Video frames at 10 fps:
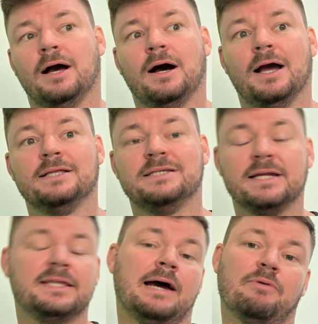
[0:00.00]
I
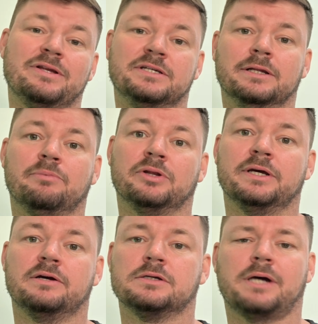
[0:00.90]
did it that way
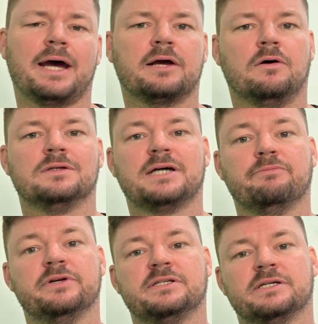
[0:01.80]
deliberately because I had a
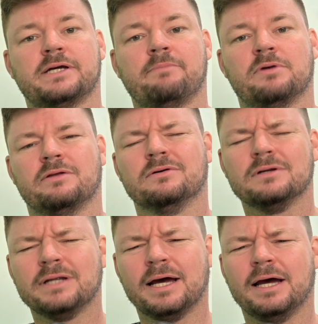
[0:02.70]
contact with Sizzapp, but I
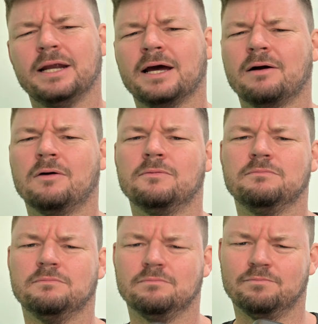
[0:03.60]
thought, no,
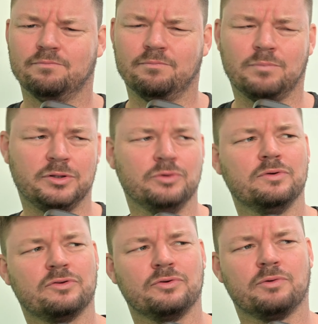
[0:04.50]
I'll do
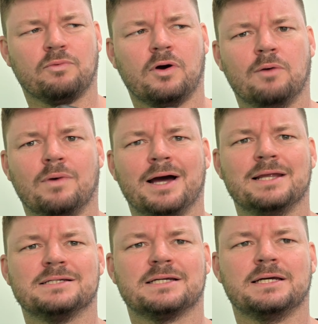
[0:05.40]
it through the right way
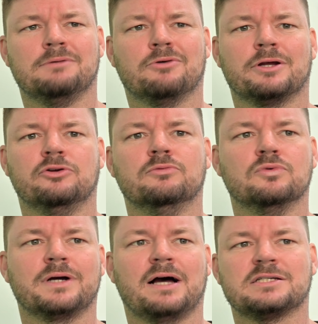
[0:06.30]
to see what a
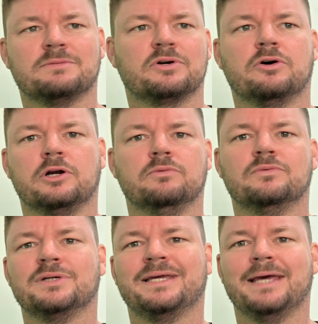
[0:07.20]
normal customer kind of
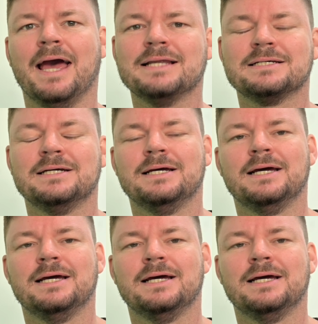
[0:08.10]
would get.